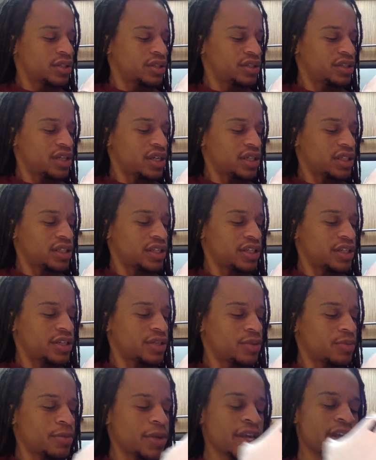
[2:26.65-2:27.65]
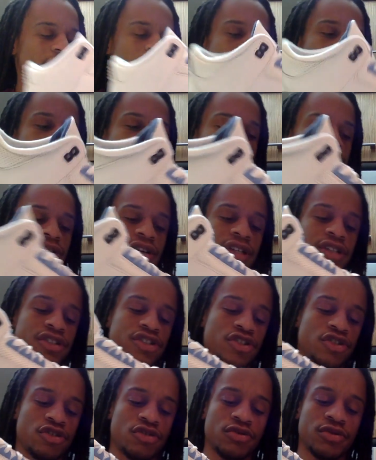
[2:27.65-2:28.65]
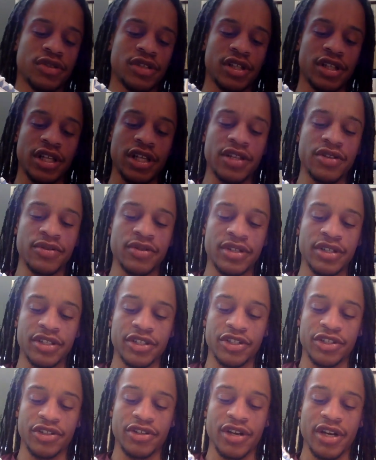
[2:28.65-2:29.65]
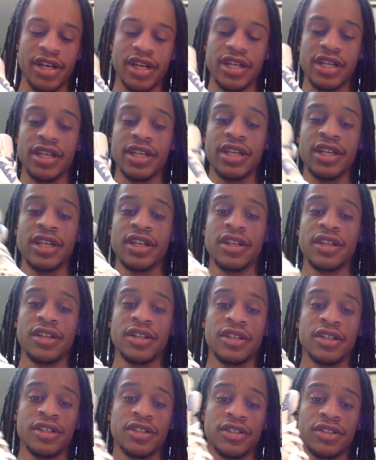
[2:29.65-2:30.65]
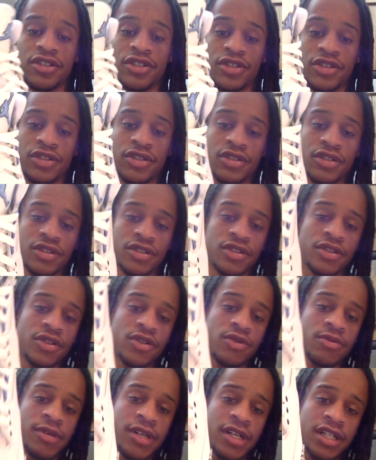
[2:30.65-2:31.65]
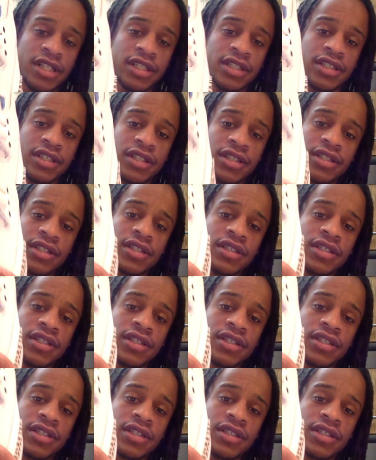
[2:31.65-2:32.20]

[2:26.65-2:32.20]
Sock liner. Man, this is a great shoe. The leather on this is great. The toe box,